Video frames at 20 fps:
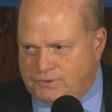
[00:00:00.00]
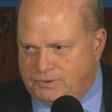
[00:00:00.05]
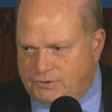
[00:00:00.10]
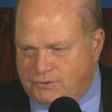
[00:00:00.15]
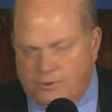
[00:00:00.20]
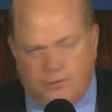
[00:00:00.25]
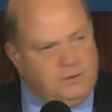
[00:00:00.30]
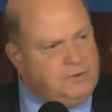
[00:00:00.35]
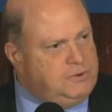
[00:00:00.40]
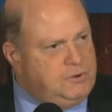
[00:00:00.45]

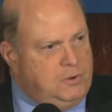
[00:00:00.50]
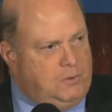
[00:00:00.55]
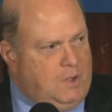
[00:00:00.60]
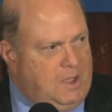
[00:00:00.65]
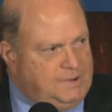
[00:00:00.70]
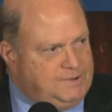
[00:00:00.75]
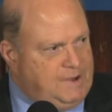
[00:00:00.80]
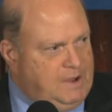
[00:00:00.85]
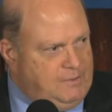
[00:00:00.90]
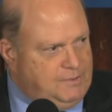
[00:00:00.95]
attuned to
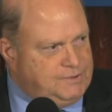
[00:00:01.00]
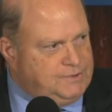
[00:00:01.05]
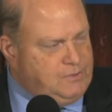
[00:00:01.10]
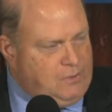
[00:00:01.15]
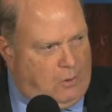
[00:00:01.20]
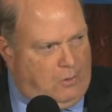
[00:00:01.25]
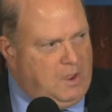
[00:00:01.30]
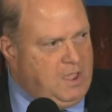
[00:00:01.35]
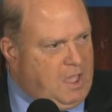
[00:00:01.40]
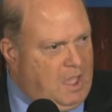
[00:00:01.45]
as I was
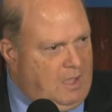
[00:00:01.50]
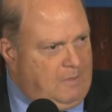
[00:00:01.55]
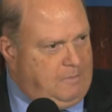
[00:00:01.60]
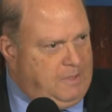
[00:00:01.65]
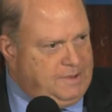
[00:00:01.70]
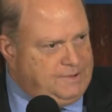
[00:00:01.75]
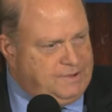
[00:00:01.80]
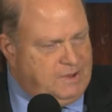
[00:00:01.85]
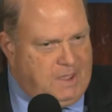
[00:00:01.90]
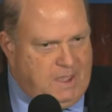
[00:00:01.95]
growing up,
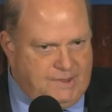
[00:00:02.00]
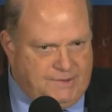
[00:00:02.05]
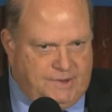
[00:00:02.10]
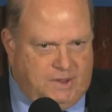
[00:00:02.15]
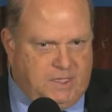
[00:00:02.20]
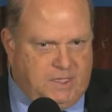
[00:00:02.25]
as a